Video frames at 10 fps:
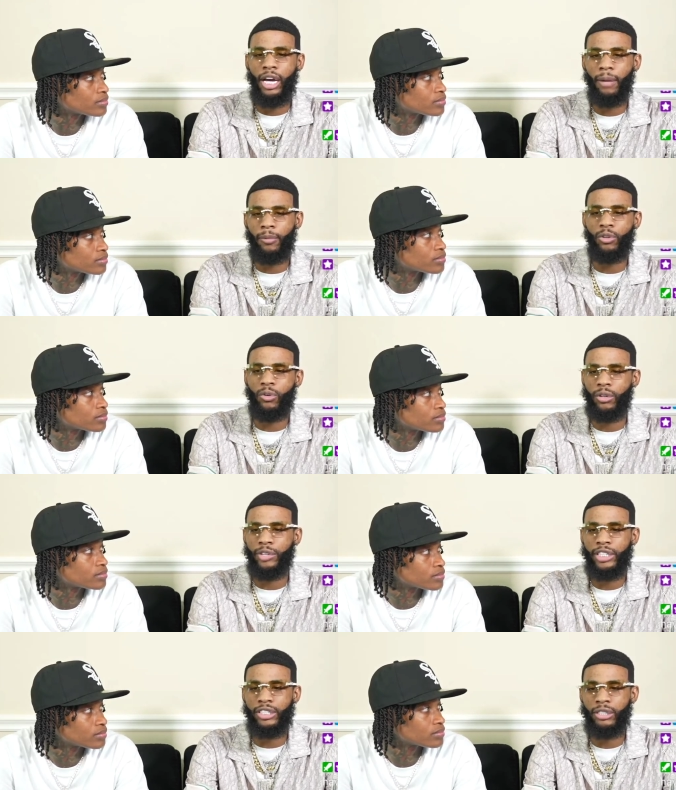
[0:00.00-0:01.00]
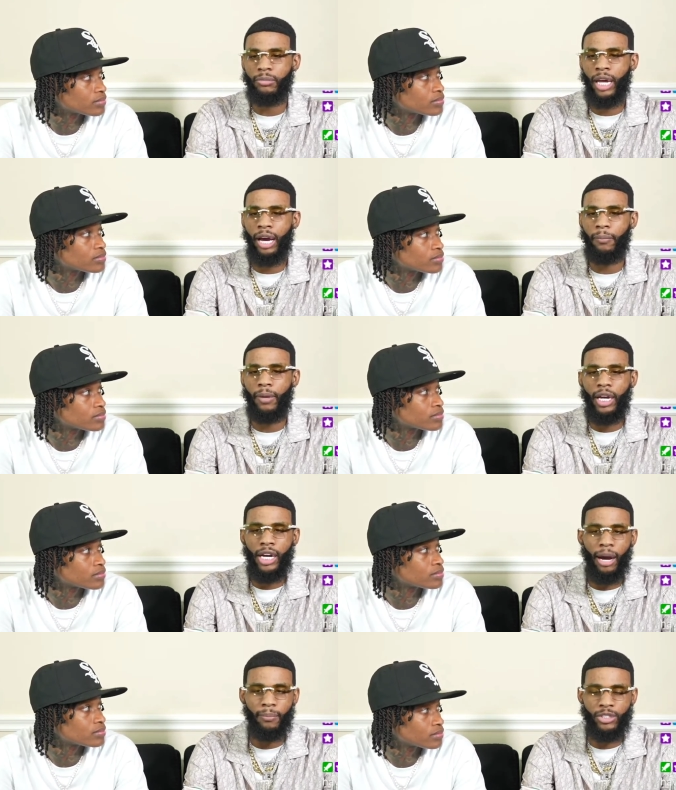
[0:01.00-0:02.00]
Speaker 1: I'm cool on relationships. Like,
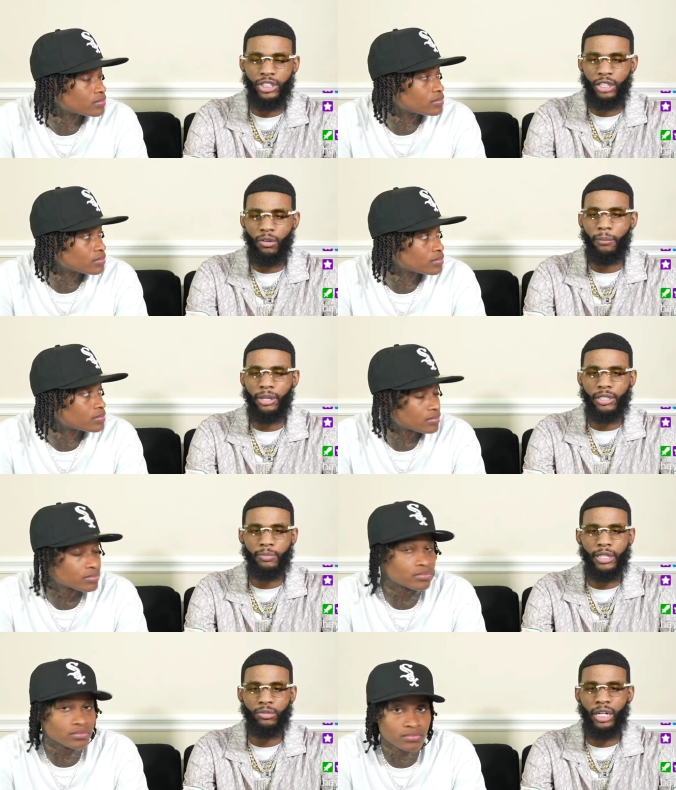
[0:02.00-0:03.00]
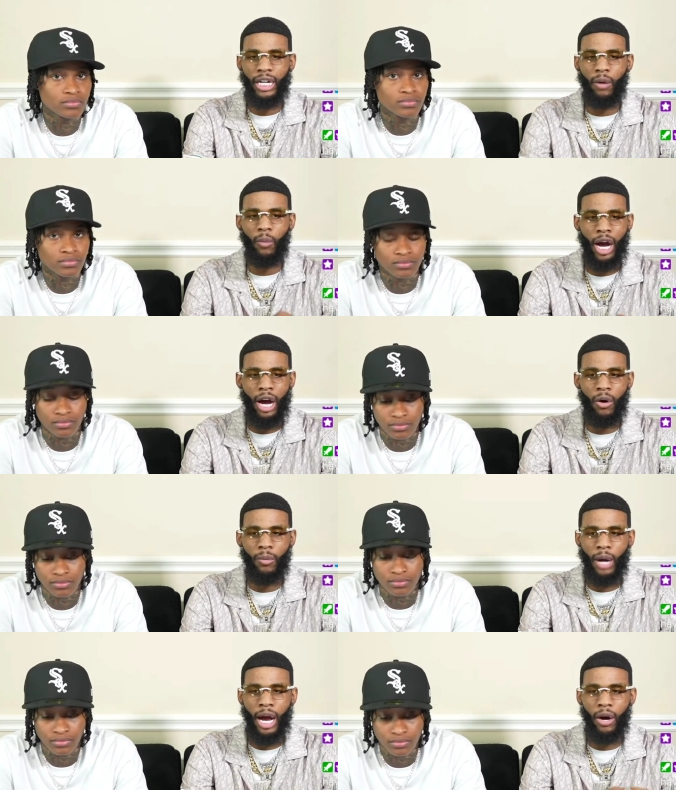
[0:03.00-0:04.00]
I'm chill, I'm in a space right now where I
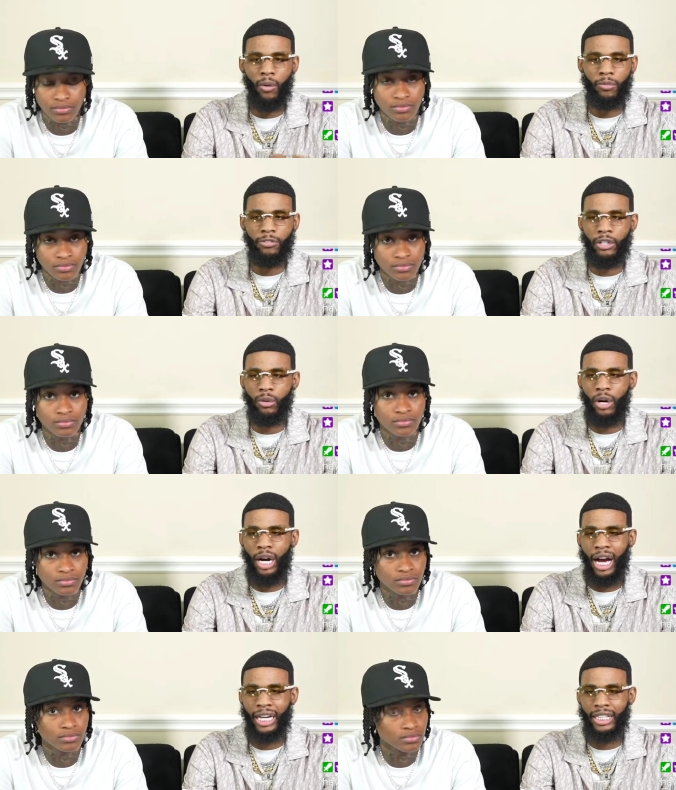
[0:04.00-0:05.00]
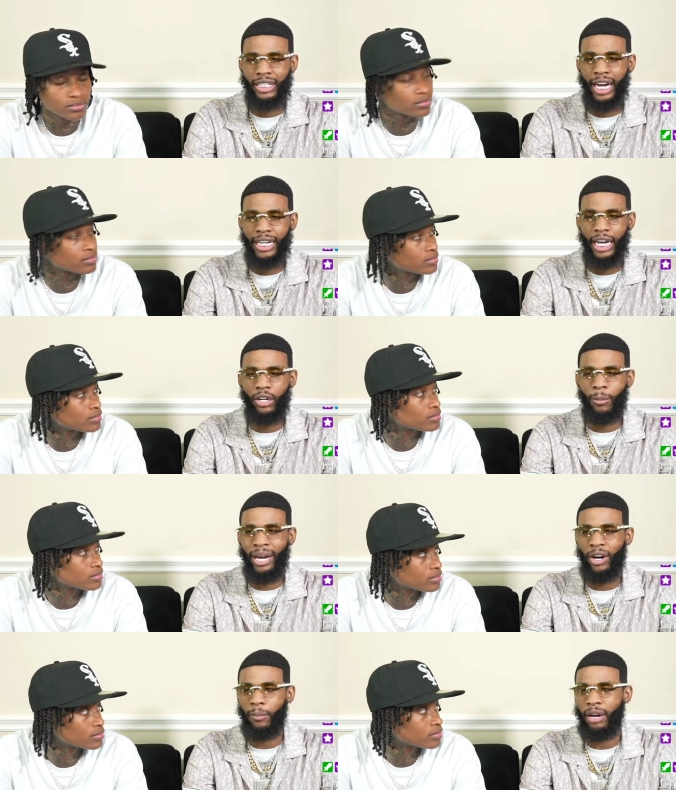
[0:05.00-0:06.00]
don't feel, like, can't nobody
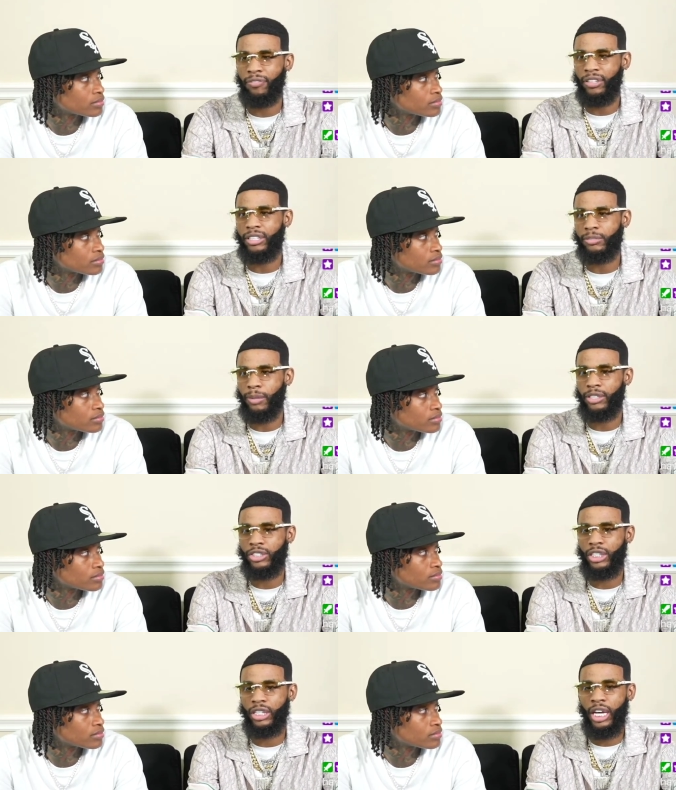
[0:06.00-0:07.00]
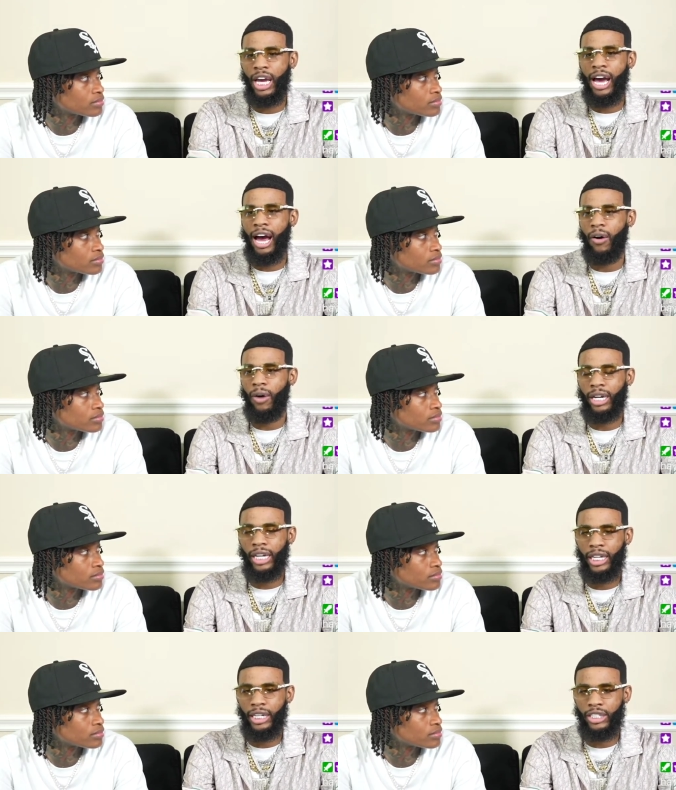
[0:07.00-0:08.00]
hurt my feelings about shit, I
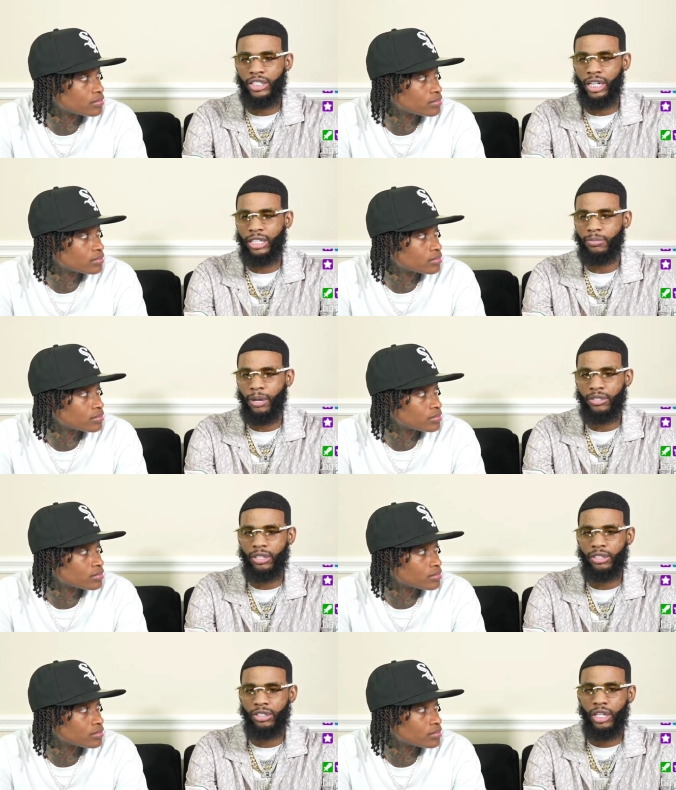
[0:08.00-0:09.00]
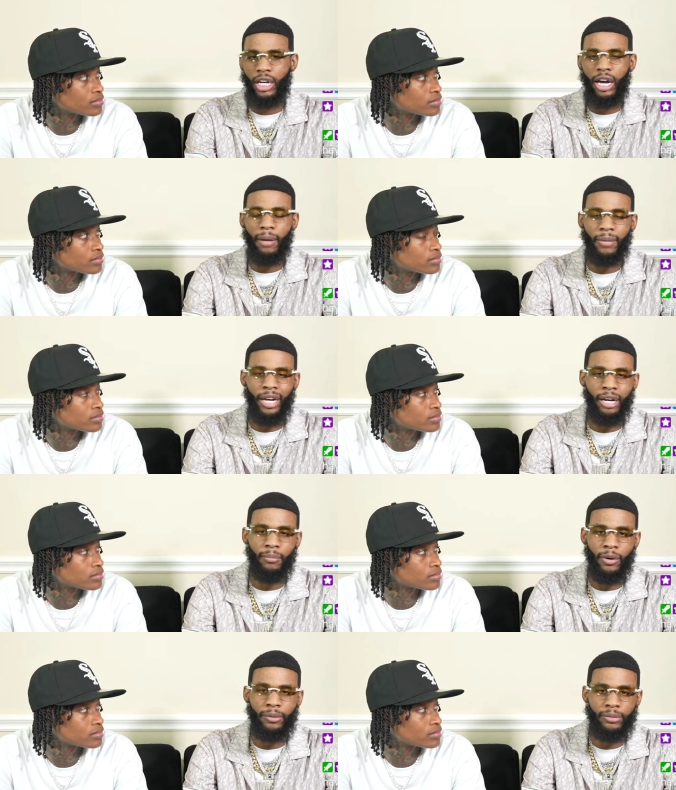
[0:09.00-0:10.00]
can't get jealous about certain shit. I'm lying,
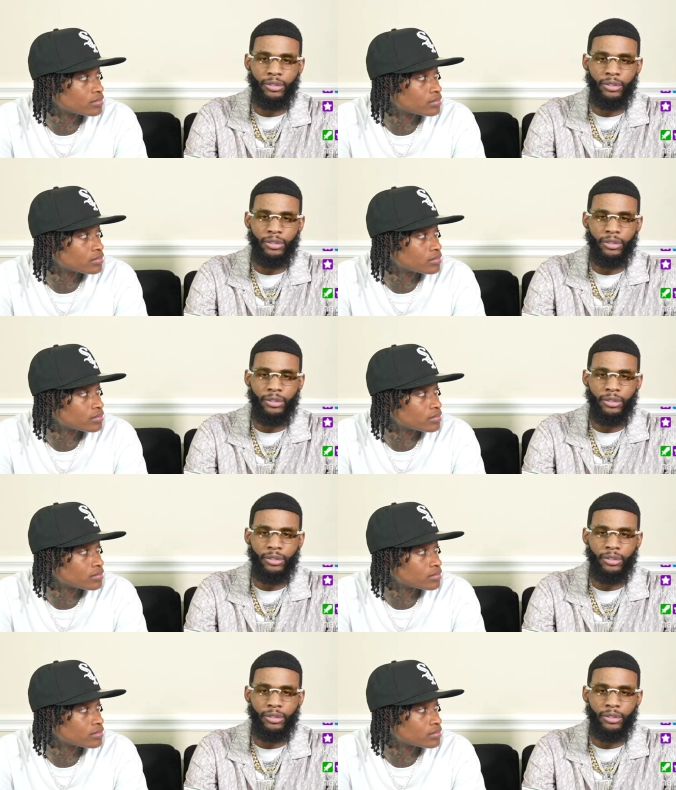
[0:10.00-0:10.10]
bro.